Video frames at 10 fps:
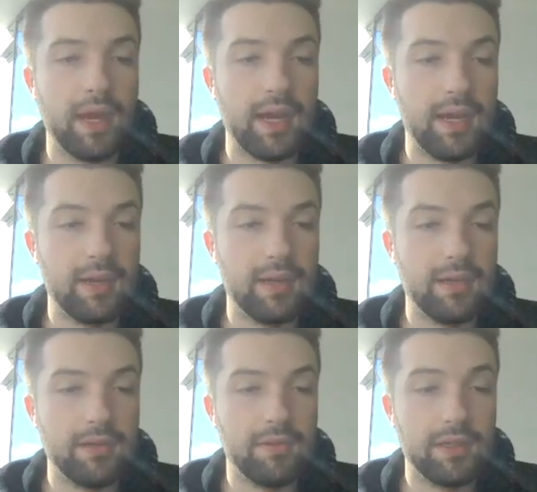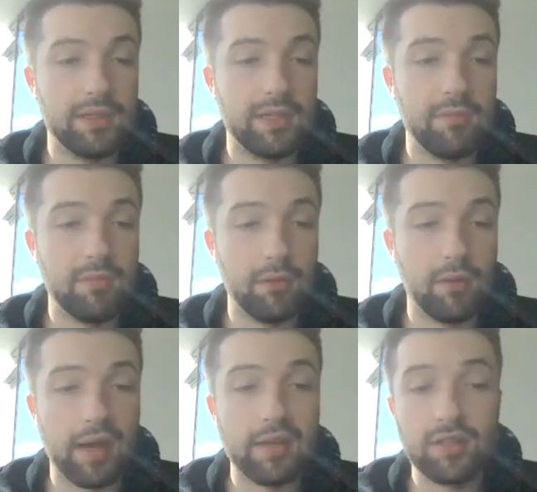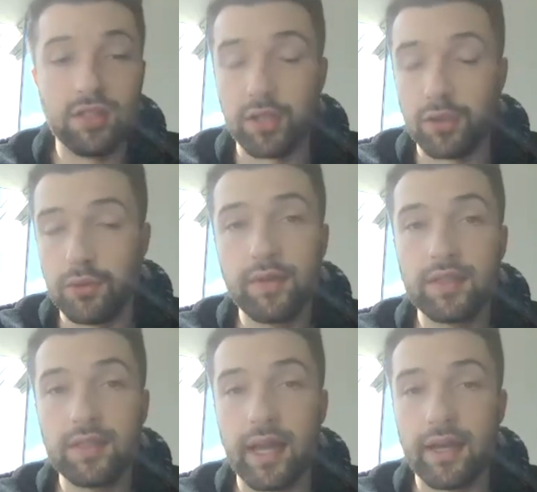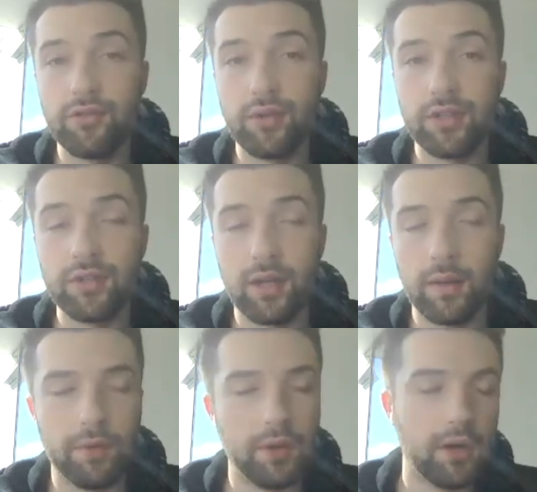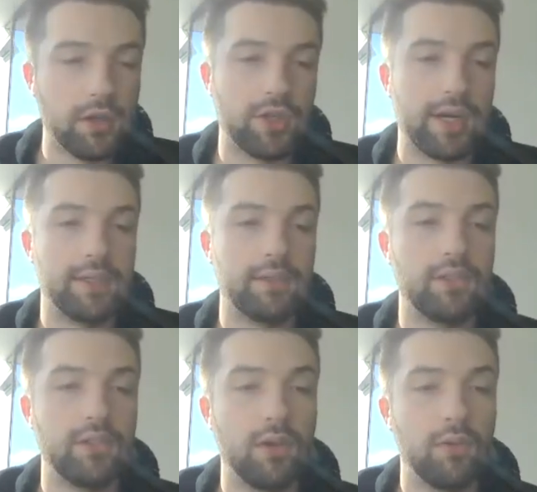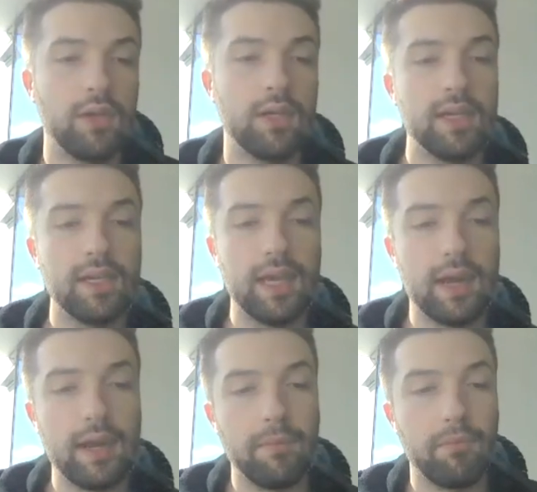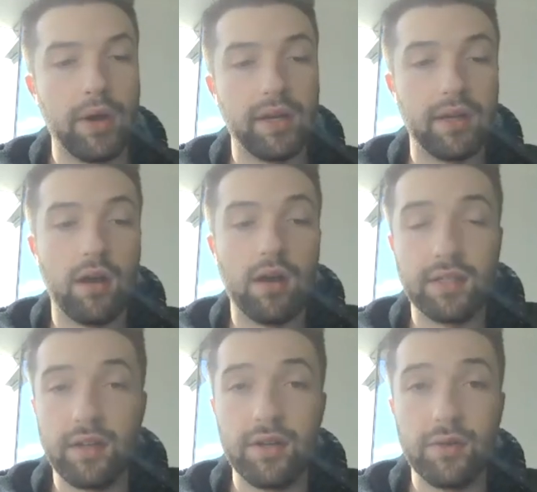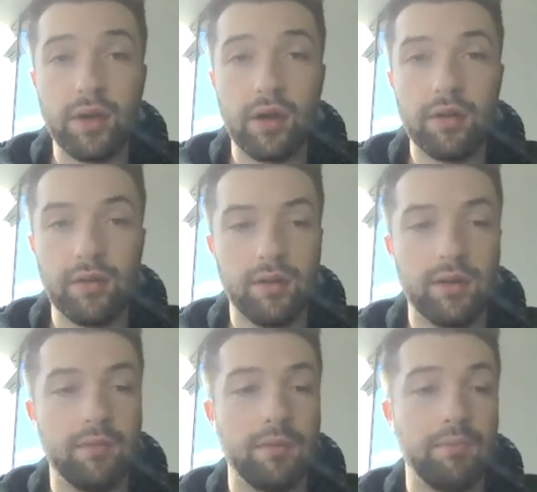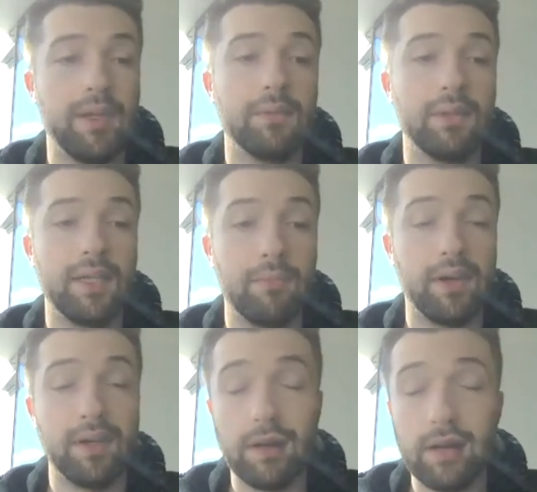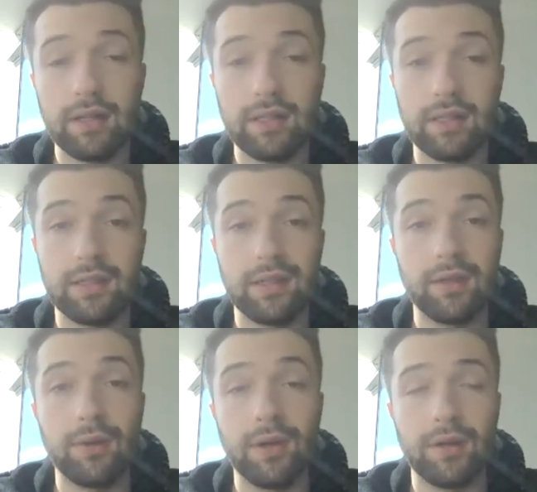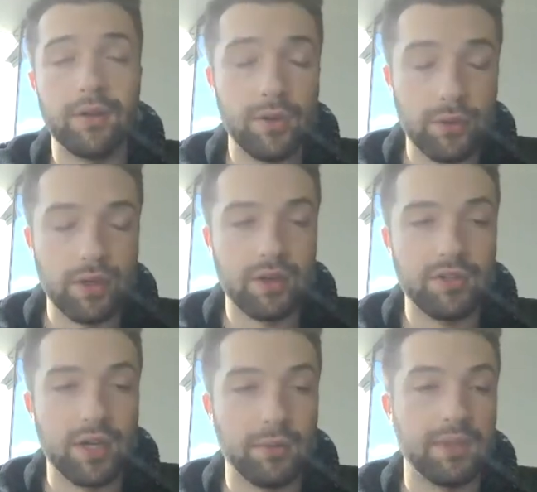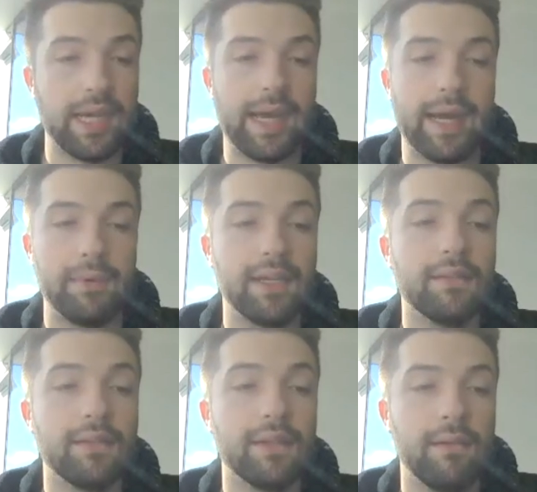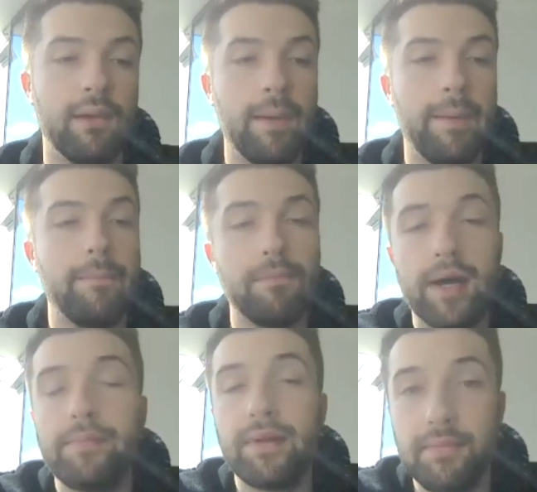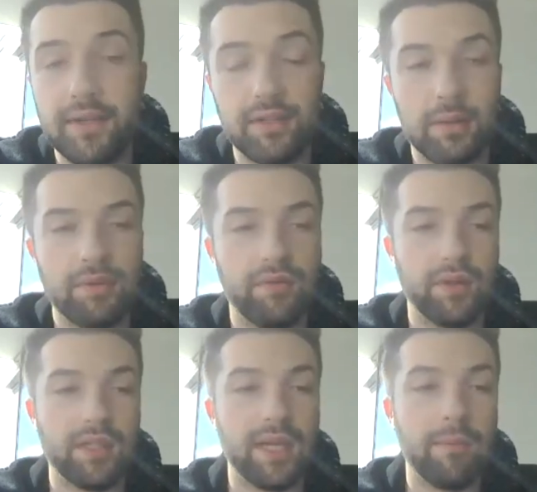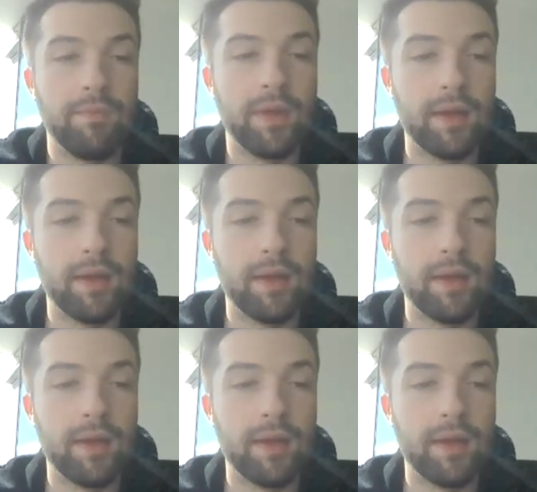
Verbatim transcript: And this is a team that has two of its edge rushers up for a contract. So getting Brenton Cox on a new con or being able to get Brenton Cox instead of going on a new contract with Takk McKinley might be the best option for the team.